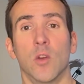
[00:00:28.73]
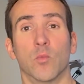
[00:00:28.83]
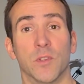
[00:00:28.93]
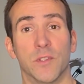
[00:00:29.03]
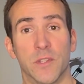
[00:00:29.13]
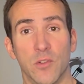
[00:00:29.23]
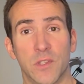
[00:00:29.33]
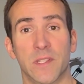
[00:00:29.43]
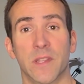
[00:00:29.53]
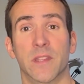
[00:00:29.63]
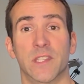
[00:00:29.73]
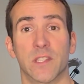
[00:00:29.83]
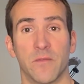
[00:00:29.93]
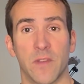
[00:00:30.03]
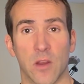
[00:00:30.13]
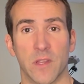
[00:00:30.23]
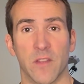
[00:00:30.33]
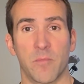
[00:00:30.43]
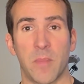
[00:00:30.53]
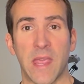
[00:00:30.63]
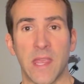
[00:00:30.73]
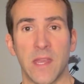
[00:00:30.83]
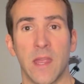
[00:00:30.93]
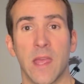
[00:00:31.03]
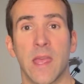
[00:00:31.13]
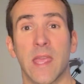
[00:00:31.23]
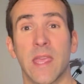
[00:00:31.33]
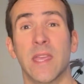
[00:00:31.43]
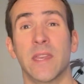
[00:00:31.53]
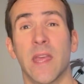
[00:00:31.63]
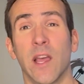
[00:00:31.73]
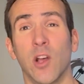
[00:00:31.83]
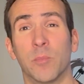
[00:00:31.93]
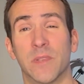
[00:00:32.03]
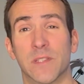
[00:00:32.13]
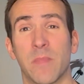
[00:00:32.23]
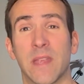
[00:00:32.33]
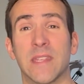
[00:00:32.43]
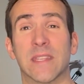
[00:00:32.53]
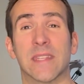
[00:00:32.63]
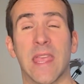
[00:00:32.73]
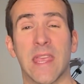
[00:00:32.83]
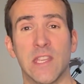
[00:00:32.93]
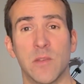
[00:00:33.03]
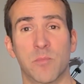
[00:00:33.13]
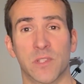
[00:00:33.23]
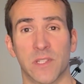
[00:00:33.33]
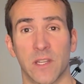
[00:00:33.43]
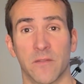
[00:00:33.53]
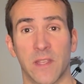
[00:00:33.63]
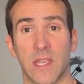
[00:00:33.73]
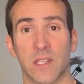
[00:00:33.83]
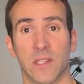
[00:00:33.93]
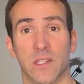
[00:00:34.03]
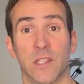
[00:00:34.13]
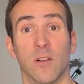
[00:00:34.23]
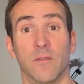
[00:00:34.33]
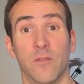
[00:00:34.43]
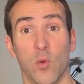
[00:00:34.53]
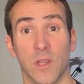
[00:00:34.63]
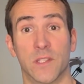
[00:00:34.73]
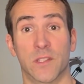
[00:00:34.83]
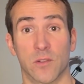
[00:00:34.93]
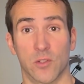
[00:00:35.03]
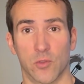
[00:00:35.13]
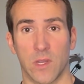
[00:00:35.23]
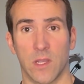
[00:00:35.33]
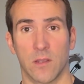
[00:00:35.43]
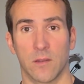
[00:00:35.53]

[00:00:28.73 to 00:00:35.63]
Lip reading: reduce the severity of pain, and help as many as 80% of cases avoid surgery.